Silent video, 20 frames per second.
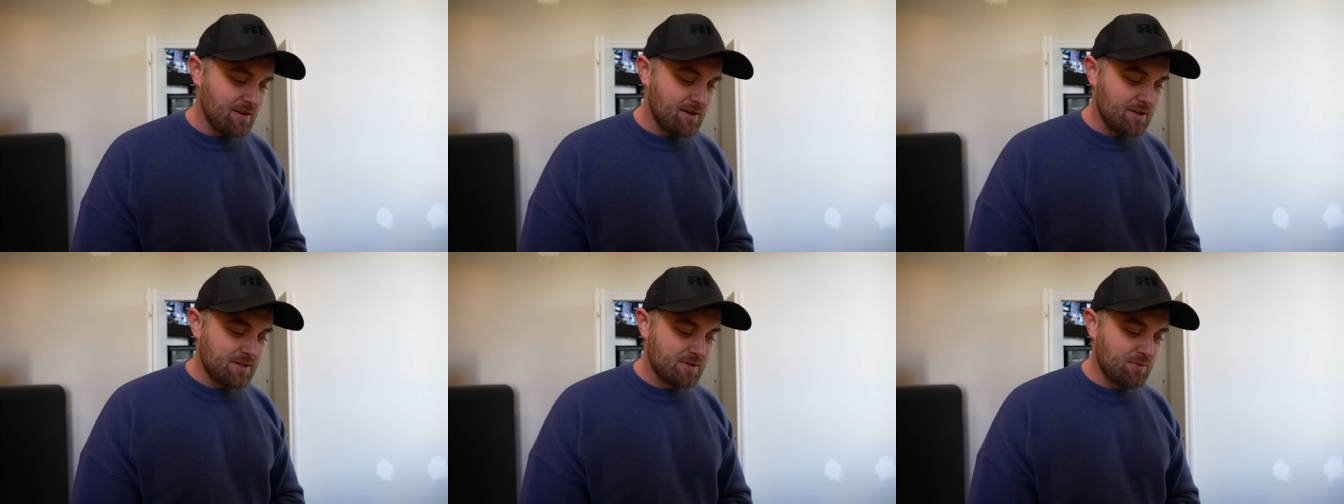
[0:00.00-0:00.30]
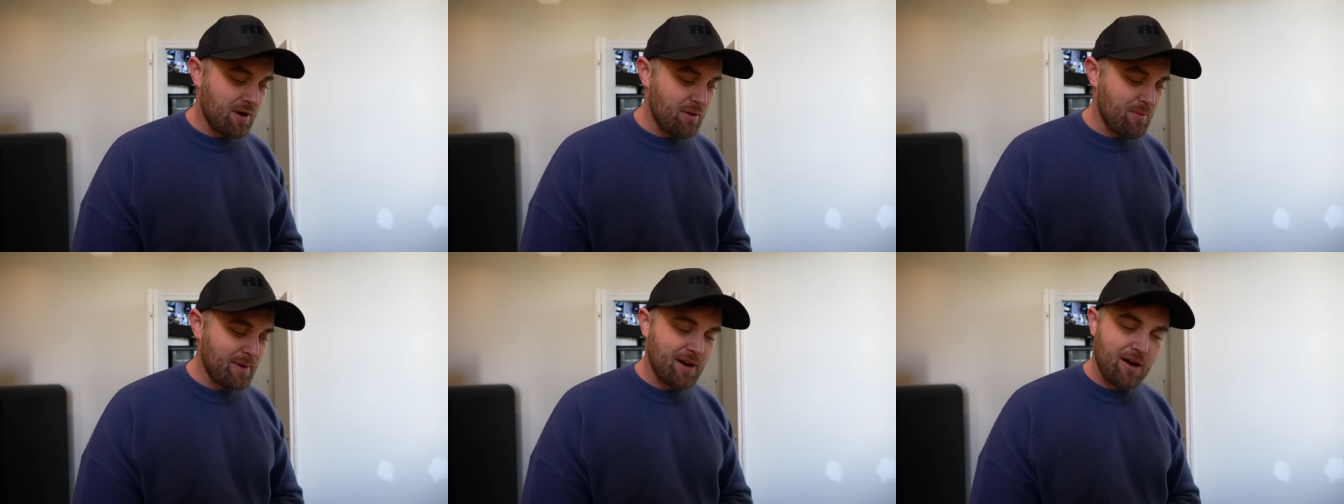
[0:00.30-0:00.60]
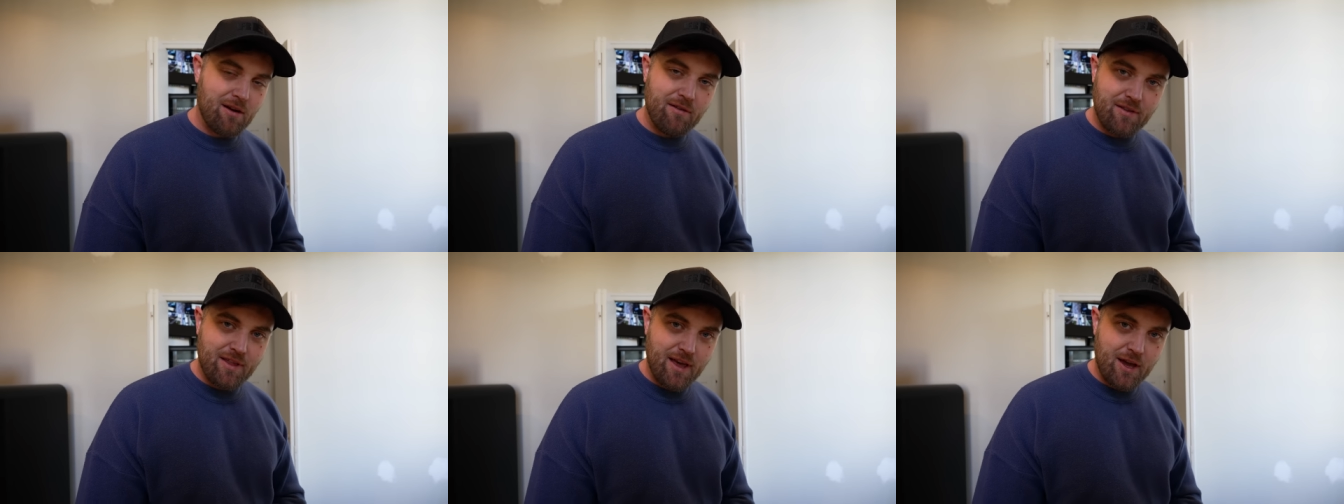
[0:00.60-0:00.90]
So I went
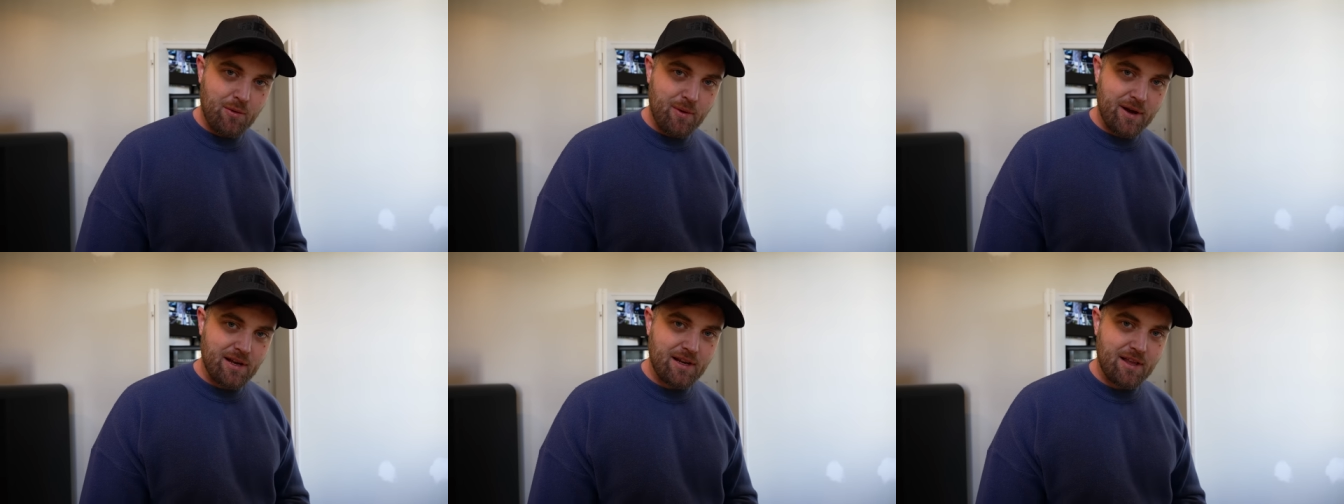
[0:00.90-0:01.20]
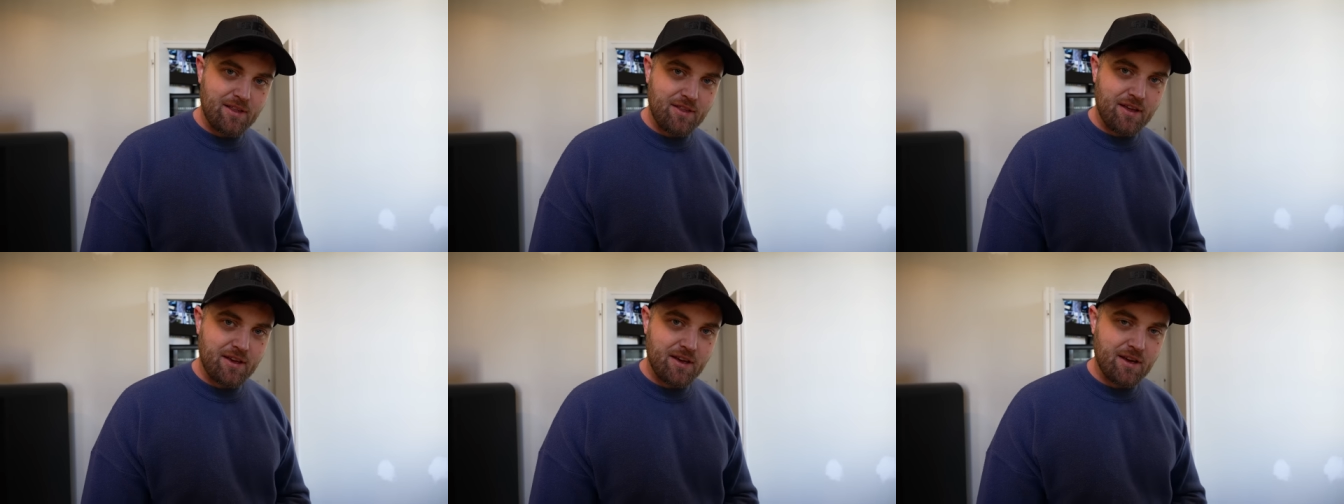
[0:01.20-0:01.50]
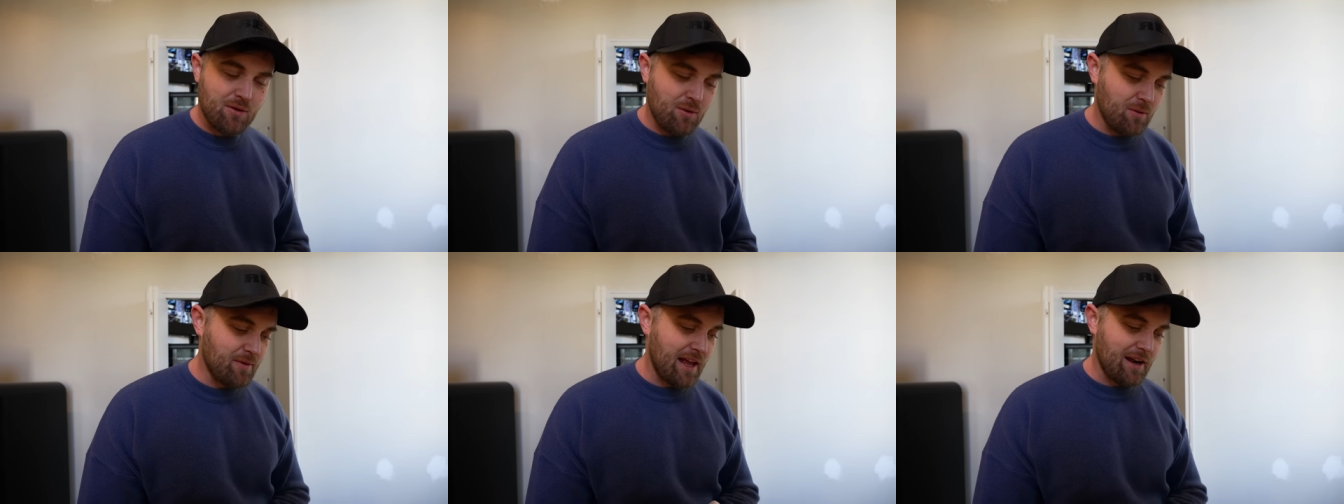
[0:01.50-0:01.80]
over there quickly
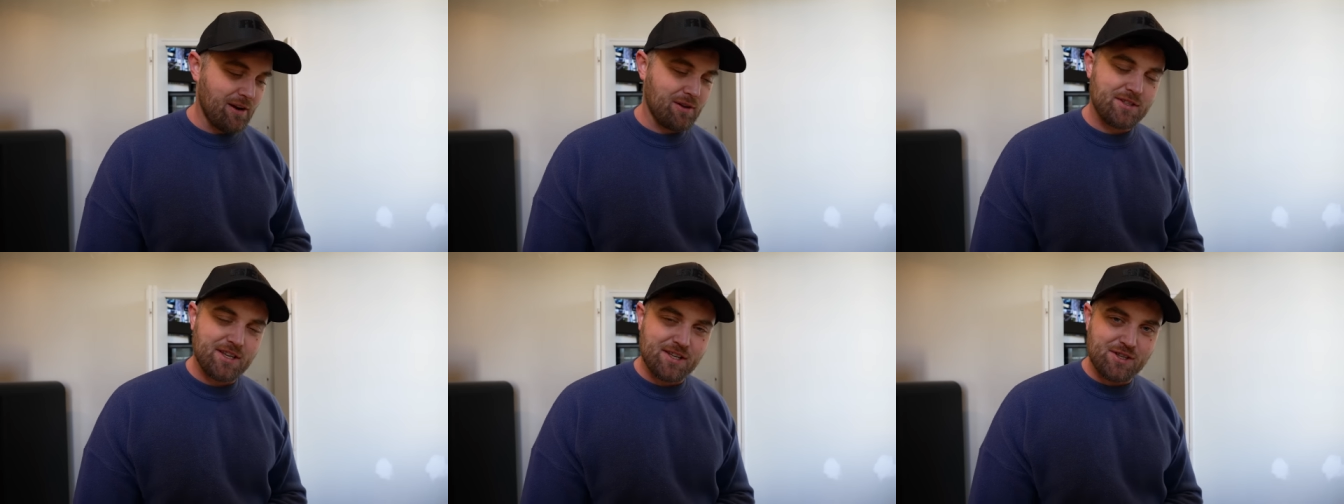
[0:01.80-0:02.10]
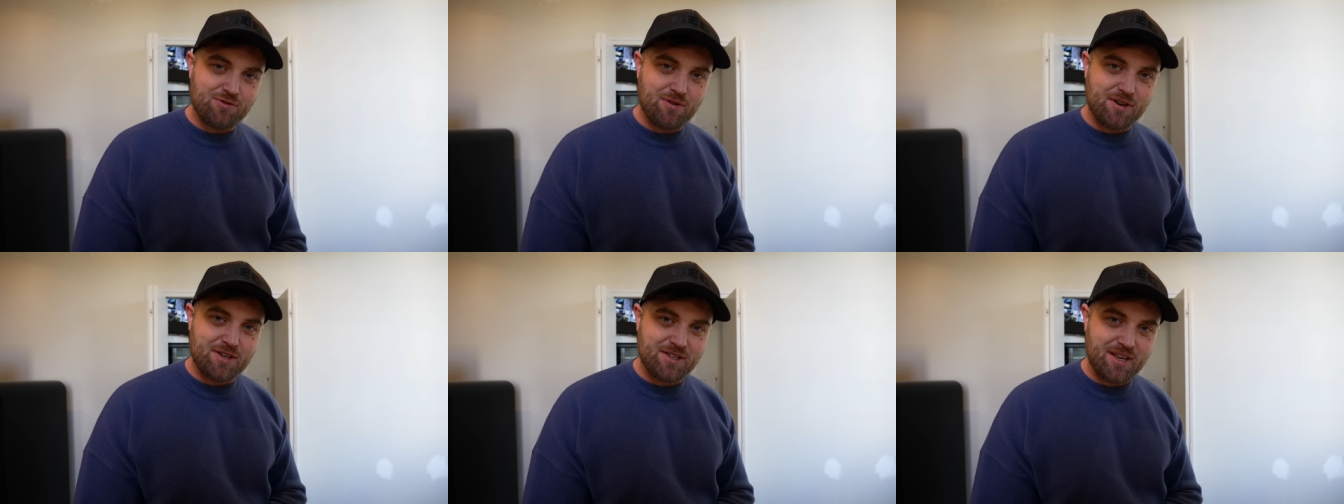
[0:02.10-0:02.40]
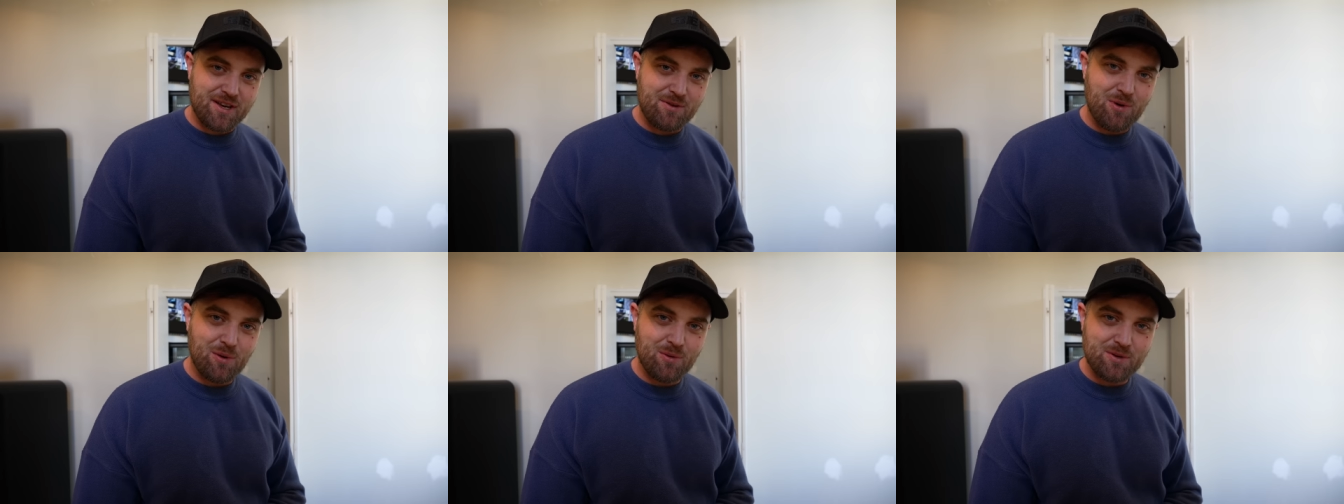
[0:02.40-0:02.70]
thinking, oh, that looked
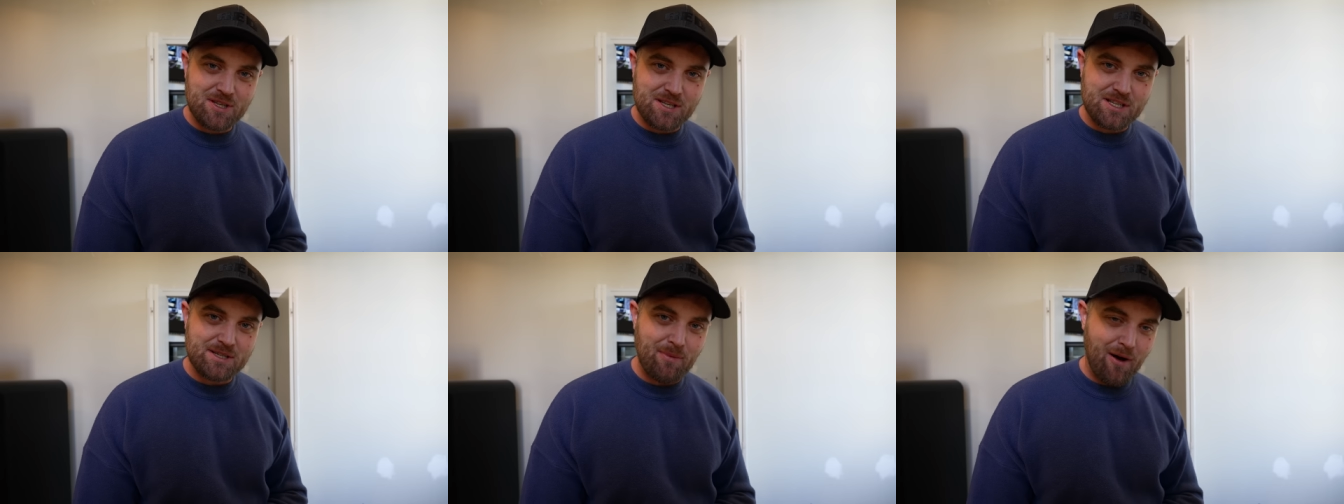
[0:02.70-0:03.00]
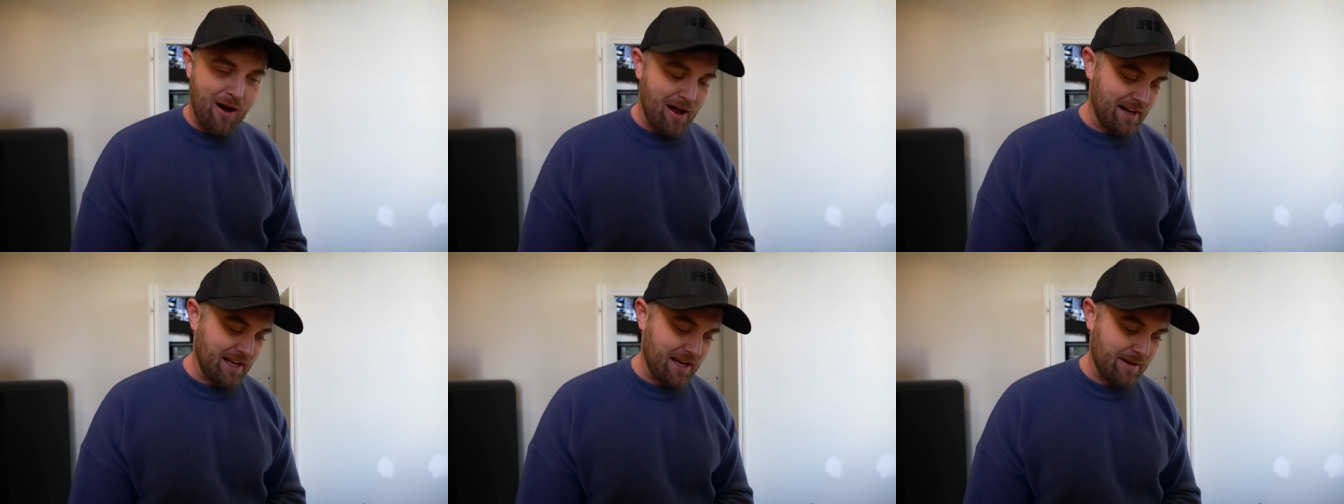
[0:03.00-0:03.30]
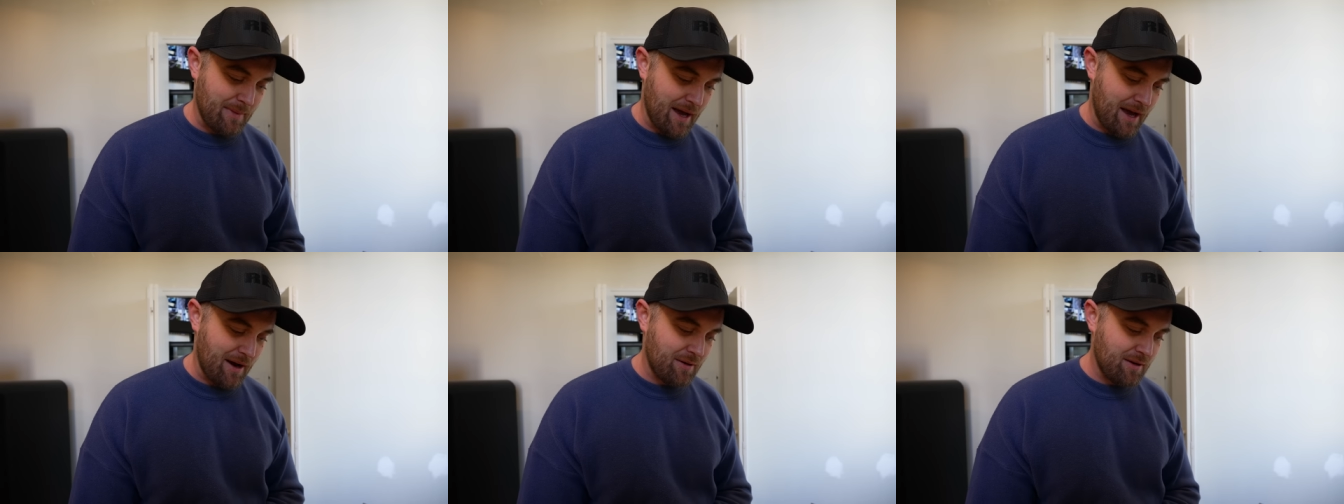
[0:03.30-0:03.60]
interesting. What was he smiling
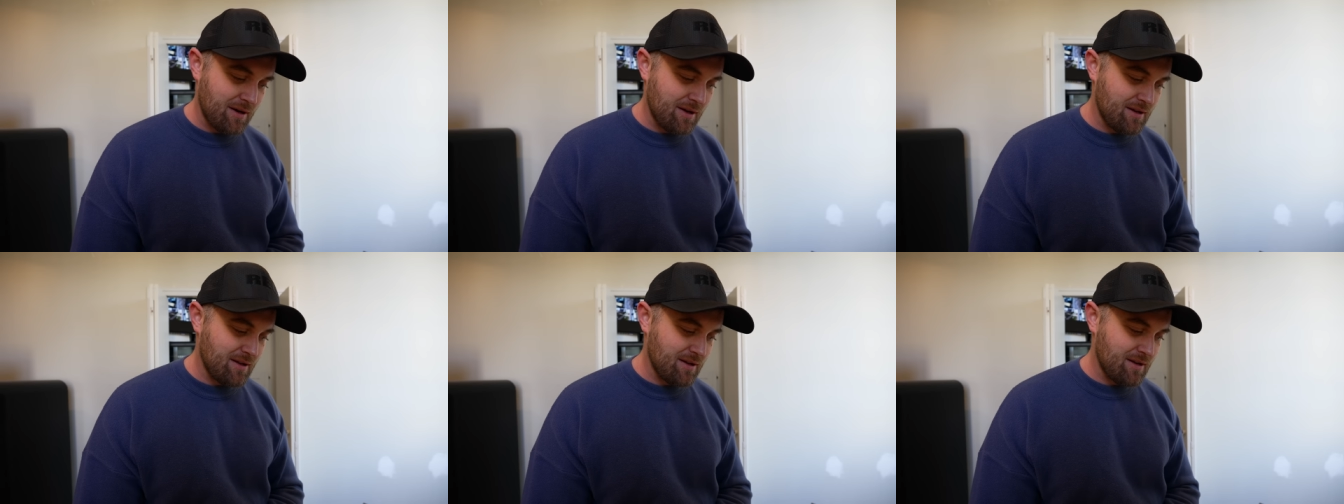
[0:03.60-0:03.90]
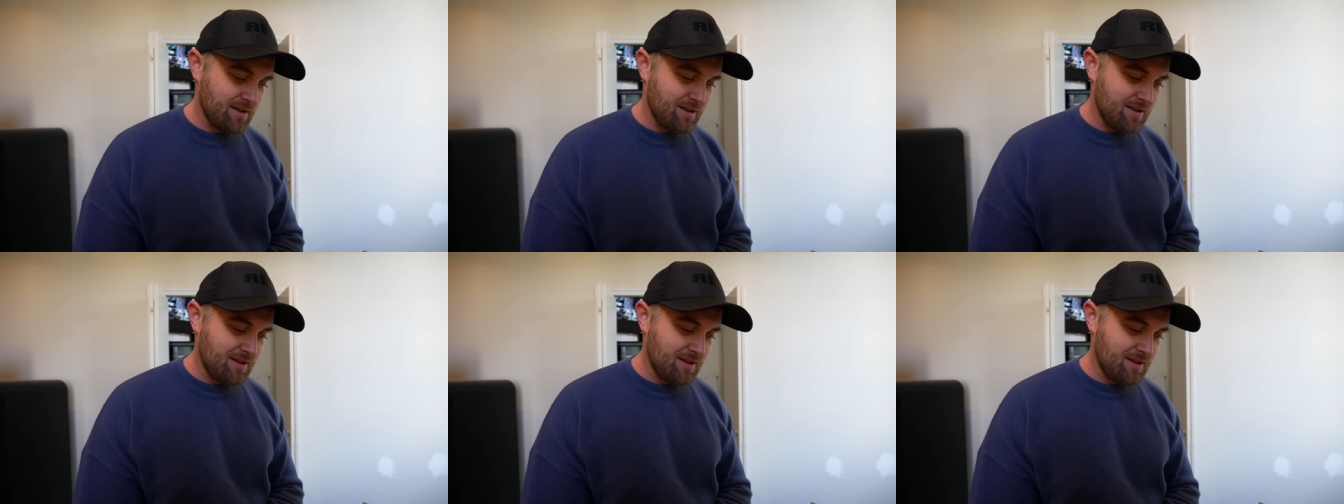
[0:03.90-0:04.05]
about?